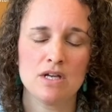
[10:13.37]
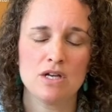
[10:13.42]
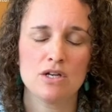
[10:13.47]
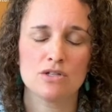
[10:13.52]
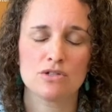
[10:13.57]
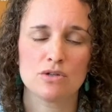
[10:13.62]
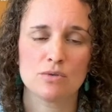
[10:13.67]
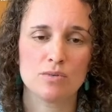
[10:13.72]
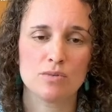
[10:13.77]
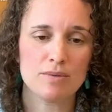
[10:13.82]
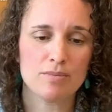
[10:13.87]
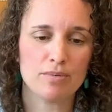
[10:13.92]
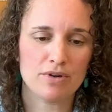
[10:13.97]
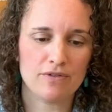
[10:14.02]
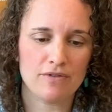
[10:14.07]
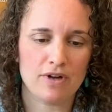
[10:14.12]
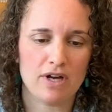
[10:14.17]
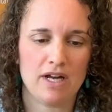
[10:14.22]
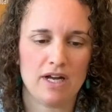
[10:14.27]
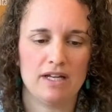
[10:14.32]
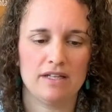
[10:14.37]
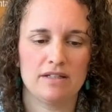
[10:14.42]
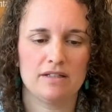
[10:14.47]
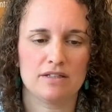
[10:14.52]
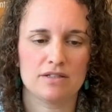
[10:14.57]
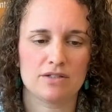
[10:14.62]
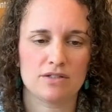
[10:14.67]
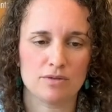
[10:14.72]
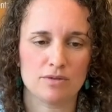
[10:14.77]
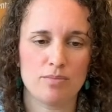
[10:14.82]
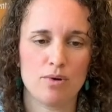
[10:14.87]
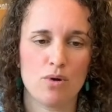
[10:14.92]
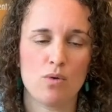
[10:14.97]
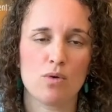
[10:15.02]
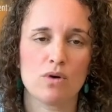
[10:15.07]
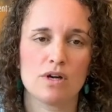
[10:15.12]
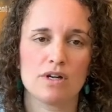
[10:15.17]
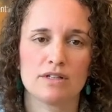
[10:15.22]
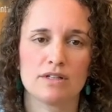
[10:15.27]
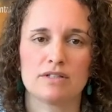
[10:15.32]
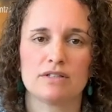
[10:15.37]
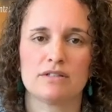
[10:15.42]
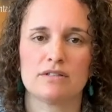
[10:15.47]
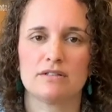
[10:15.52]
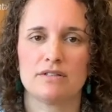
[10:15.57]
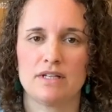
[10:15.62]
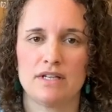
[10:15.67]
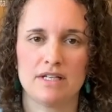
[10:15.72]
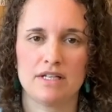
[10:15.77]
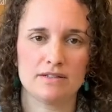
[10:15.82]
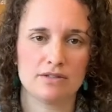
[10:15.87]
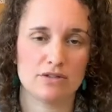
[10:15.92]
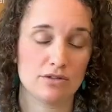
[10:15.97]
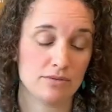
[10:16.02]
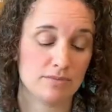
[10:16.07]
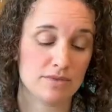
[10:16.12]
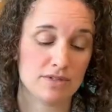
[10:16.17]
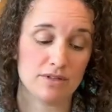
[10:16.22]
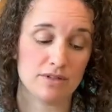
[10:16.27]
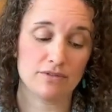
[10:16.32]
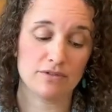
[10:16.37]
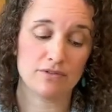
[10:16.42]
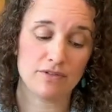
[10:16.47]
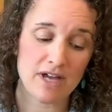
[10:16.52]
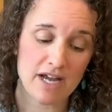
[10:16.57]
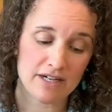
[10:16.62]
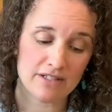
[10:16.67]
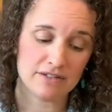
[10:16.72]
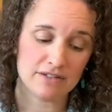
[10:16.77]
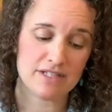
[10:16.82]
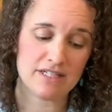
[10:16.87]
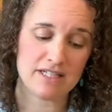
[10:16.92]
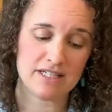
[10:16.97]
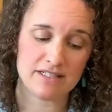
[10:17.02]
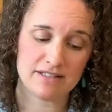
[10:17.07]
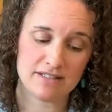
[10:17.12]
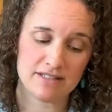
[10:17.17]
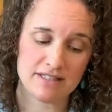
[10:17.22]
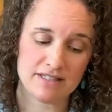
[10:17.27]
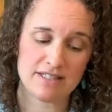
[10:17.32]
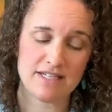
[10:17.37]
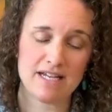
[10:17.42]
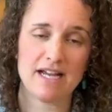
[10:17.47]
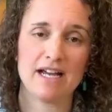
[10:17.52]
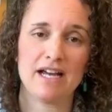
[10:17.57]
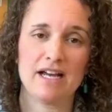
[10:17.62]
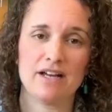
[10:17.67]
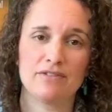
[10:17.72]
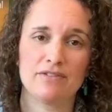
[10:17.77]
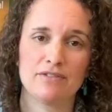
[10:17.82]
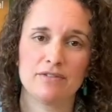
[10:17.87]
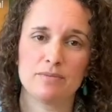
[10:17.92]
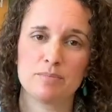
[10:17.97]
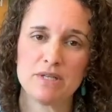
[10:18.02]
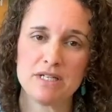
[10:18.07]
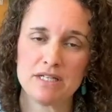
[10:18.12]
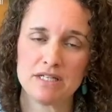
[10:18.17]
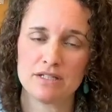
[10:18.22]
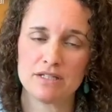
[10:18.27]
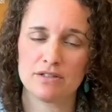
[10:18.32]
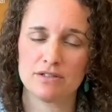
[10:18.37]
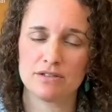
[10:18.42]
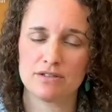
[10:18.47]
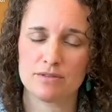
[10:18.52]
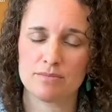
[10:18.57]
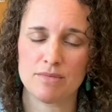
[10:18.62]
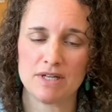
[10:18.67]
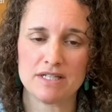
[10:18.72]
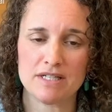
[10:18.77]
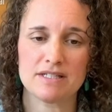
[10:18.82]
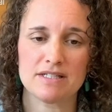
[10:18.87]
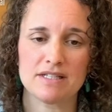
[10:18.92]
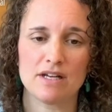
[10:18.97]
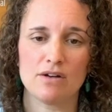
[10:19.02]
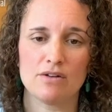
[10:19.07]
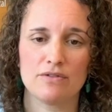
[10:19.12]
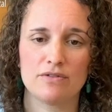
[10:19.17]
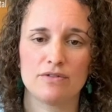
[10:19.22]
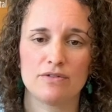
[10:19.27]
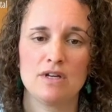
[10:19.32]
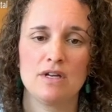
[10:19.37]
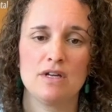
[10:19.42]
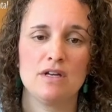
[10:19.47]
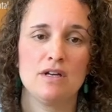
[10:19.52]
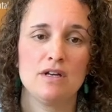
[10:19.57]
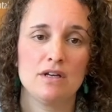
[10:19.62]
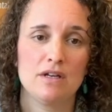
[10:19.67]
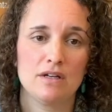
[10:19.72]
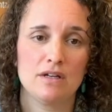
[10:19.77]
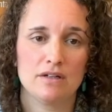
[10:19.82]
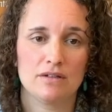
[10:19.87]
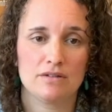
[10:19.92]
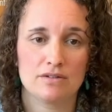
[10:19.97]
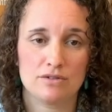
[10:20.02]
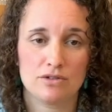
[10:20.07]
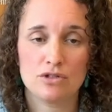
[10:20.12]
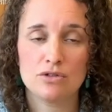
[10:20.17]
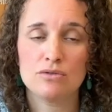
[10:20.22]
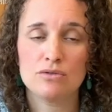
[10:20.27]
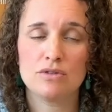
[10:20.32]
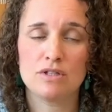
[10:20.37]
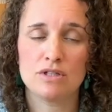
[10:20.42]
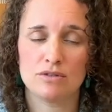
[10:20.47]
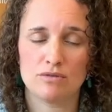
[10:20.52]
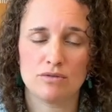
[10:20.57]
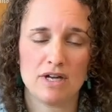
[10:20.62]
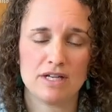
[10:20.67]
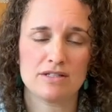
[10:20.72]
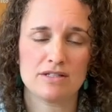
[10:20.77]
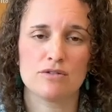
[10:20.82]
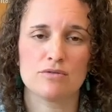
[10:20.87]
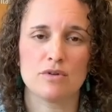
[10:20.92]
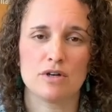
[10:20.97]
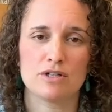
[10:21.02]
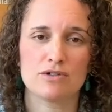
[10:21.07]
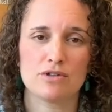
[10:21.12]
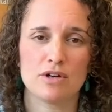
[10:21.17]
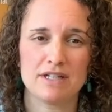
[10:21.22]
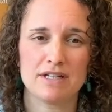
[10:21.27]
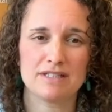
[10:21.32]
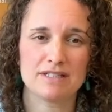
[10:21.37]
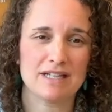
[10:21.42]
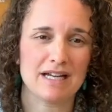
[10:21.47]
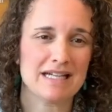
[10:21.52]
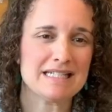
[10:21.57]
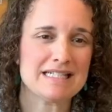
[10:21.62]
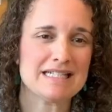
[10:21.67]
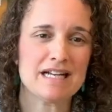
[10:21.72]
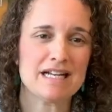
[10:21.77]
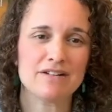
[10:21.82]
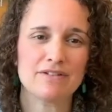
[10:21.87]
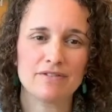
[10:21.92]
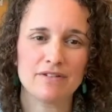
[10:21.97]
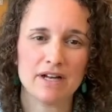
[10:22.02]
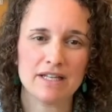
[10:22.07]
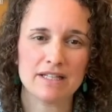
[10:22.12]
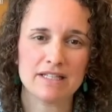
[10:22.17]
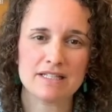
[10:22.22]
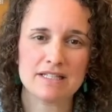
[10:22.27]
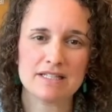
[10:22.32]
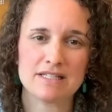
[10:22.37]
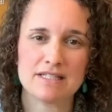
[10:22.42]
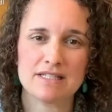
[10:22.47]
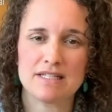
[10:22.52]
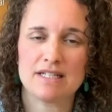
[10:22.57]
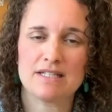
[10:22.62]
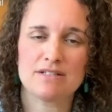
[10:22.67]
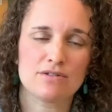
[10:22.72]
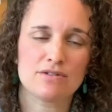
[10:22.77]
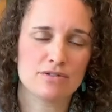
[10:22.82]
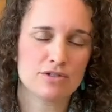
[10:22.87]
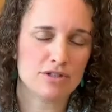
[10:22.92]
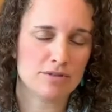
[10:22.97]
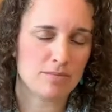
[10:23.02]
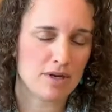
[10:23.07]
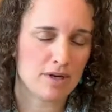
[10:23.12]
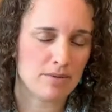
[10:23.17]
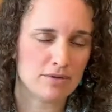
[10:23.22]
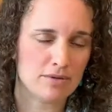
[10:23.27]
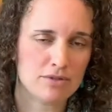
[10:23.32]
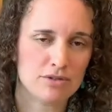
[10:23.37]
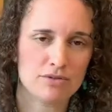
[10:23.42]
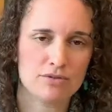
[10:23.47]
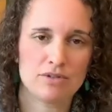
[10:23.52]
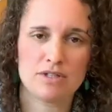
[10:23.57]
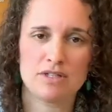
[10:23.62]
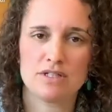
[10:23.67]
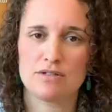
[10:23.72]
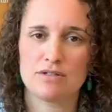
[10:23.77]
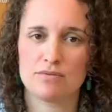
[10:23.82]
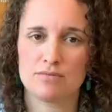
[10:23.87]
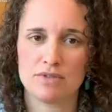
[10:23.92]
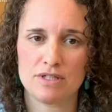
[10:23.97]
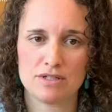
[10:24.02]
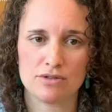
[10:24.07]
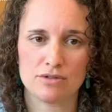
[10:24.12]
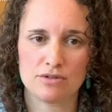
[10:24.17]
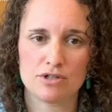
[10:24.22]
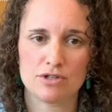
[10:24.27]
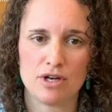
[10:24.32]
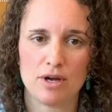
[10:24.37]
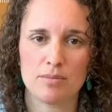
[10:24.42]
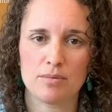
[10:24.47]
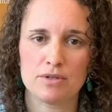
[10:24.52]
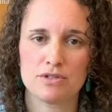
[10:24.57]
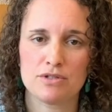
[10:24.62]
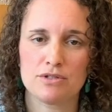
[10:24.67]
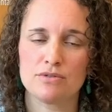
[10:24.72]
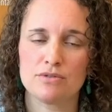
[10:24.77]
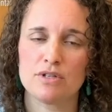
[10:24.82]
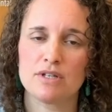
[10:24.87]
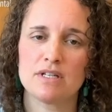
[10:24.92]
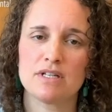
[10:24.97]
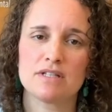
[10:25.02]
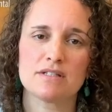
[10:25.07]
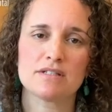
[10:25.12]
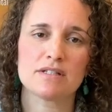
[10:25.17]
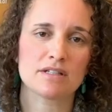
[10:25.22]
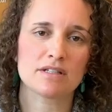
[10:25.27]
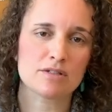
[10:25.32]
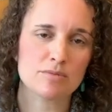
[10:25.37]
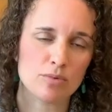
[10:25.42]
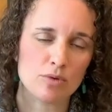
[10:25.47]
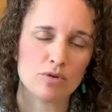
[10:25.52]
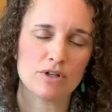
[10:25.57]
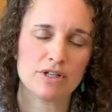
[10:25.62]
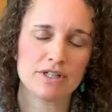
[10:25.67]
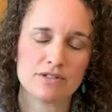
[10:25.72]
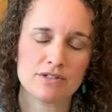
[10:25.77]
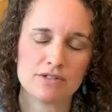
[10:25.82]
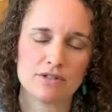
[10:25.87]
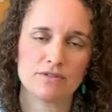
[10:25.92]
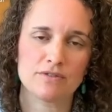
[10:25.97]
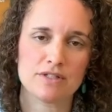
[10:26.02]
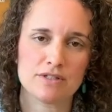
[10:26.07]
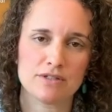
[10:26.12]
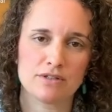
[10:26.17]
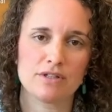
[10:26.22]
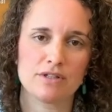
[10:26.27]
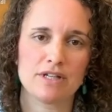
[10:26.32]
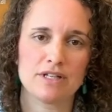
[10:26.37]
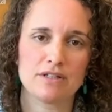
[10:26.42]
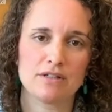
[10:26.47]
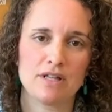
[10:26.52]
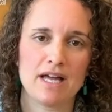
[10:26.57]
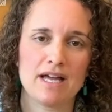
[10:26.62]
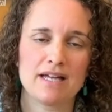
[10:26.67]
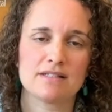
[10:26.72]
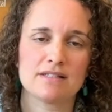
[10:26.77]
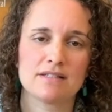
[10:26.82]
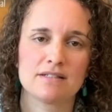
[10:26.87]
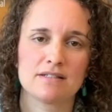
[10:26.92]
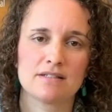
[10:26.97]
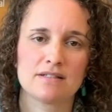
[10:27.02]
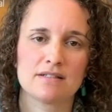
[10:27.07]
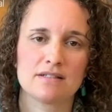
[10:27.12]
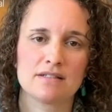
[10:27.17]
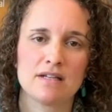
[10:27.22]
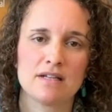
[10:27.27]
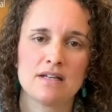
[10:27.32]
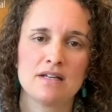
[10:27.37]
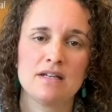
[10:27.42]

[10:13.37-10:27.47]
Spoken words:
So we provide the support in terms of faculty and staff, peers, myself, to you as you are trying to identify these internship opportunities, research opportunities, exploring service learning classes.